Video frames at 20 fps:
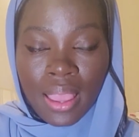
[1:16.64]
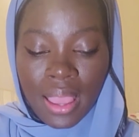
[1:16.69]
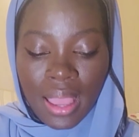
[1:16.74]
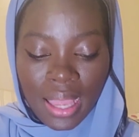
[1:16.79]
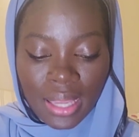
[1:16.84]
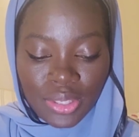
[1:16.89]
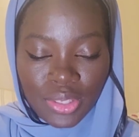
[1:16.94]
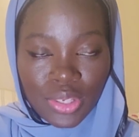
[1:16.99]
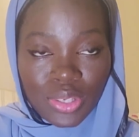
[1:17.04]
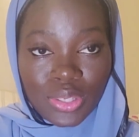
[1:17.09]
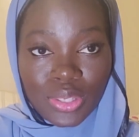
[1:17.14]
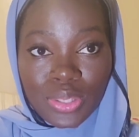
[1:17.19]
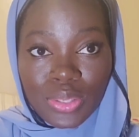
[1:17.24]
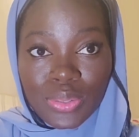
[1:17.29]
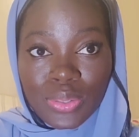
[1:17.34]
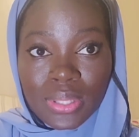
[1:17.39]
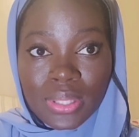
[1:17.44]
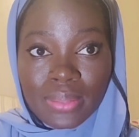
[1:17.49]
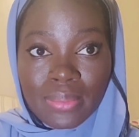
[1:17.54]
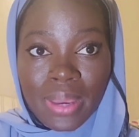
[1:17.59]
I just
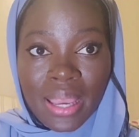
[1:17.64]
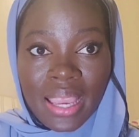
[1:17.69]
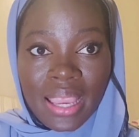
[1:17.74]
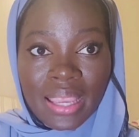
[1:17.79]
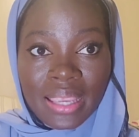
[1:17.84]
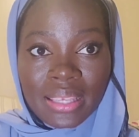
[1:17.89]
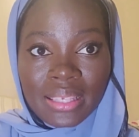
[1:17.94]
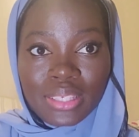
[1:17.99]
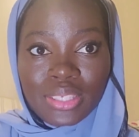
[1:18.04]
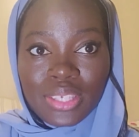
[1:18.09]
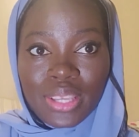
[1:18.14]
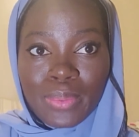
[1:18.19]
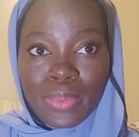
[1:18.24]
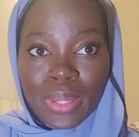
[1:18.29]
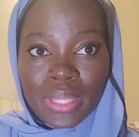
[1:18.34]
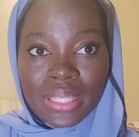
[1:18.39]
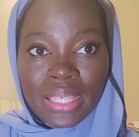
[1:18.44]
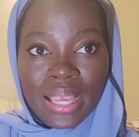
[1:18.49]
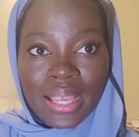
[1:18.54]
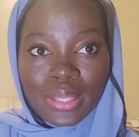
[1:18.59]
used my shea
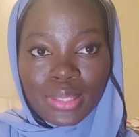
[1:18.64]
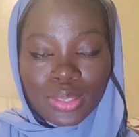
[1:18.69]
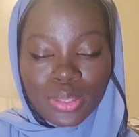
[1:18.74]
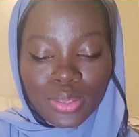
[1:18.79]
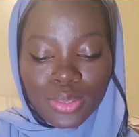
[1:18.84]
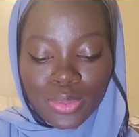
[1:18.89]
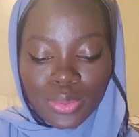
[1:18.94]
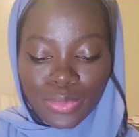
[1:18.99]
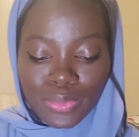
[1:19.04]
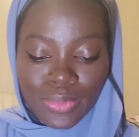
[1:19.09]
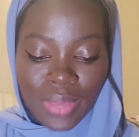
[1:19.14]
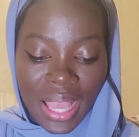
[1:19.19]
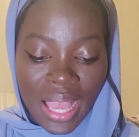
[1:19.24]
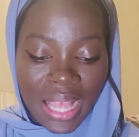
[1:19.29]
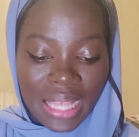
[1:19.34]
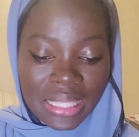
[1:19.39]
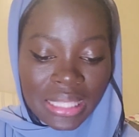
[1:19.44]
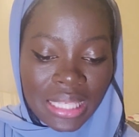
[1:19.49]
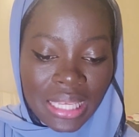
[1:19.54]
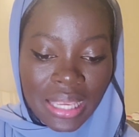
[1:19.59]
butter too
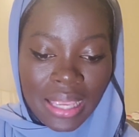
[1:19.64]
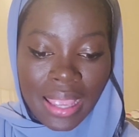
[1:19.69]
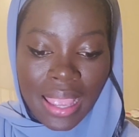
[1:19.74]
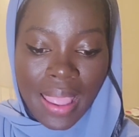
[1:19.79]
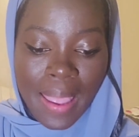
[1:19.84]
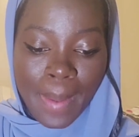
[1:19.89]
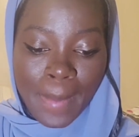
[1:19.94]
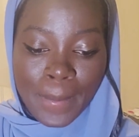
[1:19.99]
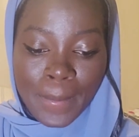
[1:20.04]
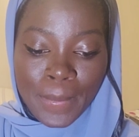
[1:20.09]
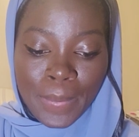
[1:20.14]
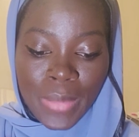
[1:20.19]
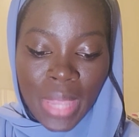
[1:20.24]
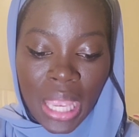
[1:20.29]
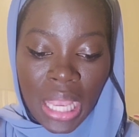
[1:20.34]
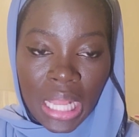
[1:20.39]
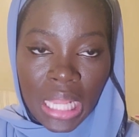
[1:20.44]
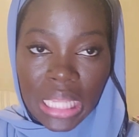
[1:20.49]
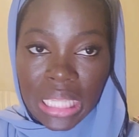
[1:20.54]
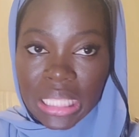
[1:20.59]
as a
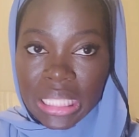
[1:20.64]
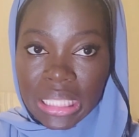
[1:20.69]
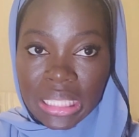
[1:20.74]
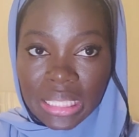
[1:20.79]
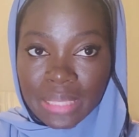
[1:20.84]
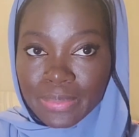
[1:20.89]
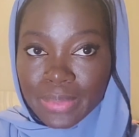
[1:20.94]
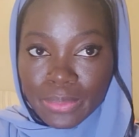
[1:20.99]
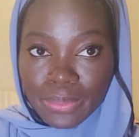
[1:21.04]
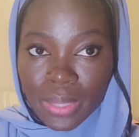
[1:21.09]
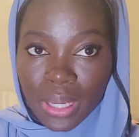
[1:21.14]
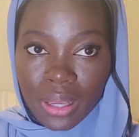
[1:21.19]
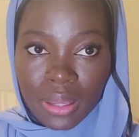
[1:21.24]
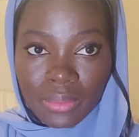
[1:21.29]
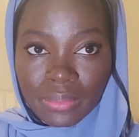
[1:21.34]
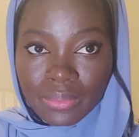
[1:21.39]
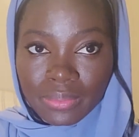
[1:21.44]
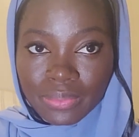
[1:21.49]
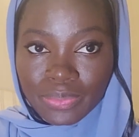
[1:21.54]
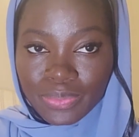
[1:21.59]
lip
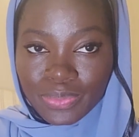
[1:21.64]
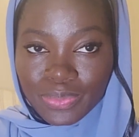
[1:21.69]
balm.